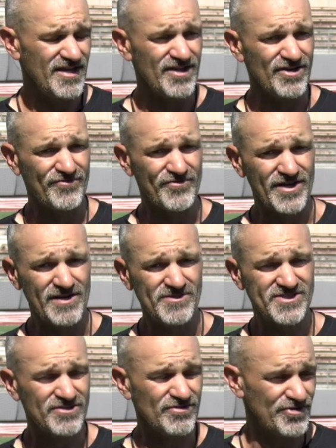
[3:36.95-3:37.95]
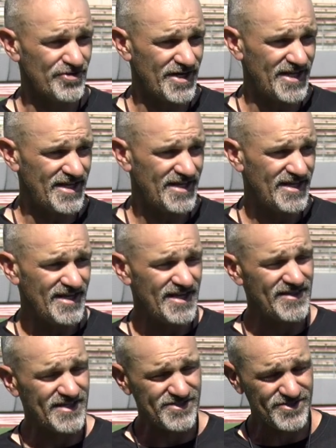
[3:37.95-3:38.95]
You know, for him, it's still learning it.
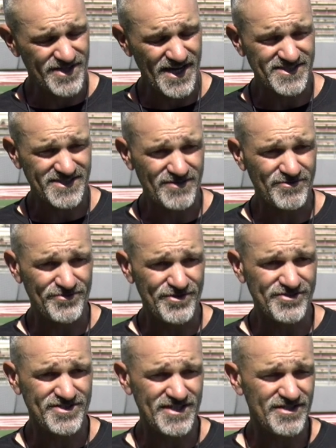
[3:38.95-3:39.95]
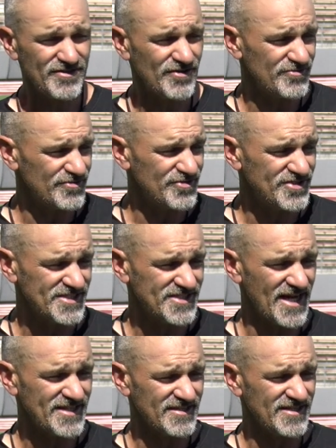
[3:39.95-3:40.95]
And then, as you guys said with Nusi, you know, Nusi's
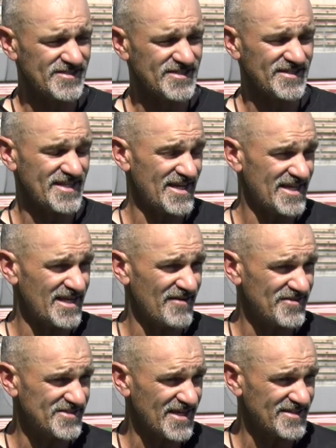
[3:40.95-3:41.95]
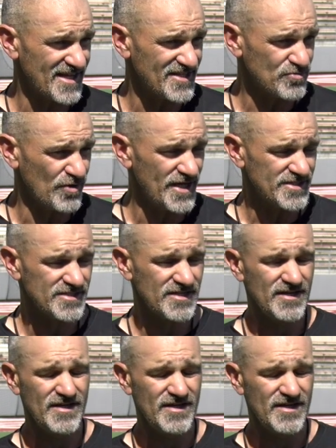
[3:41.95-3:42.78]
got, he's got that get off. He's got that twitch.